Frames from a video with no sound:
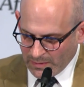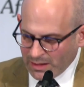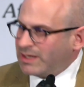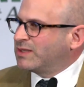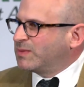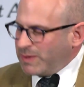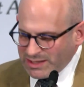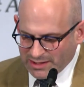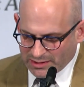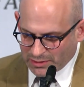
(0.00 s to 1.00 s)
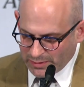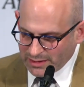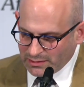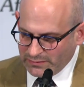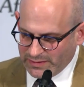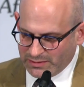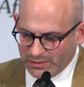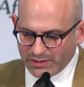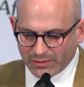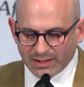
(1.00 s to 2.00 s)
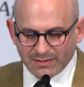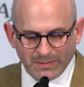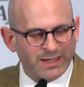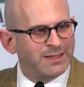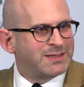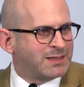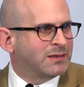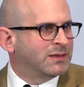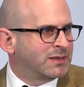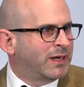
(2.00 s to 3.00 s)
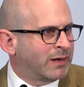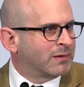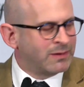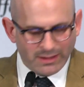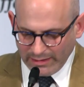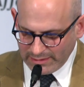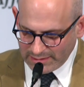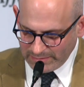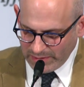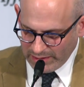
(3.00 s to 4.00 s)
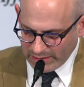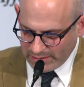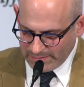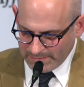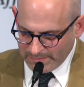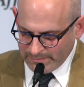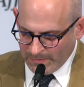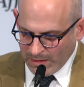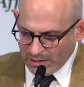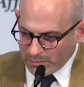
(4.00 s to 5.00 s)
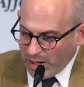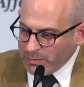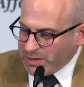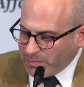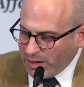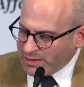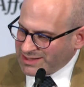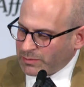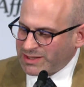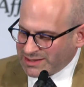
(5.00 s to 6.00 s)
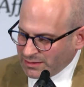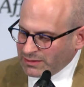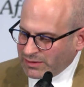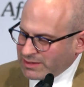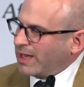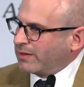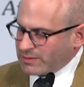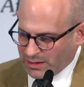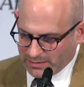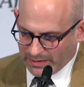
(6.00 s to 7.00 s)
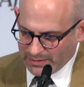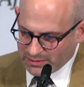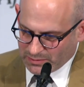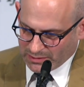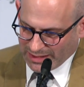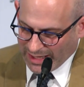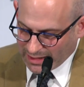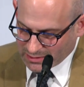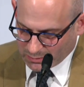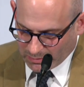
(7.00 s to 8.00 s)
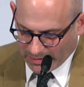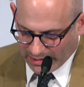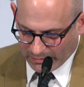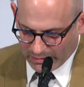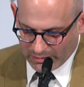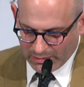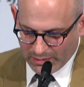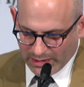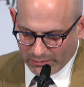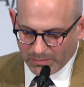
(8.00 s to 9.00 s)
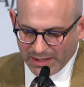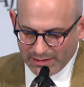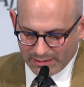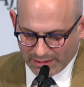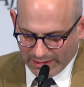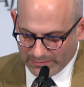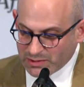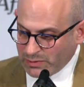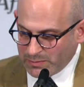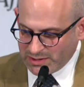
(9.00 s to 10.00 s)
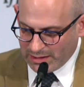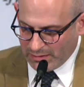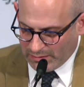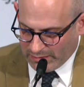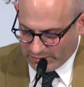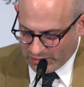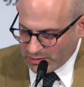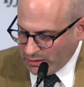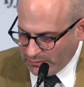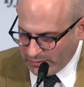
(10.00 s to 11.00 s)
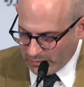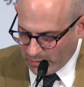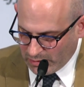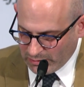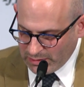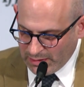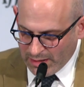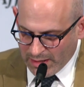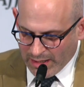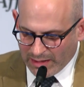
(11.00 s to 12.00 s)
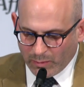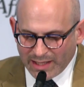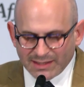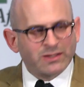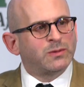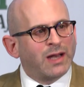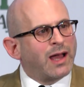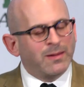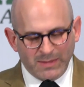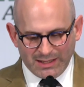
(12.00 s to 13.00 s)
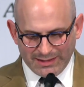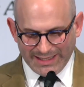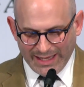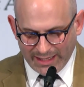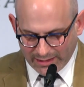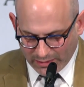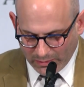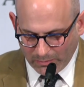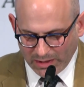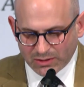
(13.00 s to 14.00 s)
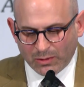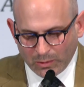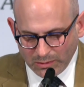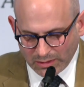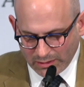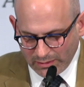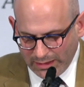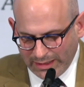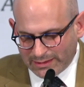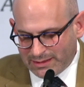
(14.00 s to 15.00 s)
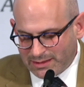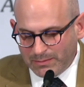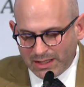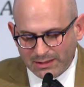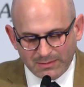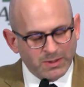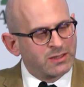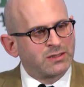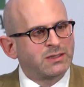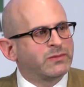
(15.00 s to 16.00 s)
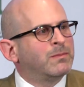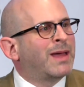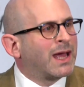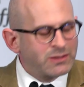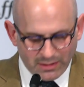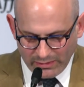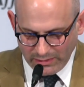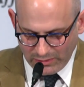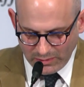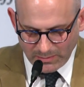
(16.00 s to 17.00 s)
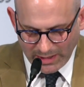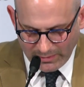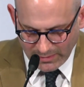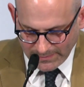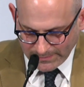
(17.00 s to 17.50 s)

Yet speech that's critical of Israel strikes many still as inherently anti-Semitic. The problem in part is that we're still learning how to talk about Israel's actual power and repeated claims to represent Jews all over the world in ways that do not immediately echo much older and anti-Semitic depictions of imaginary Jewish power.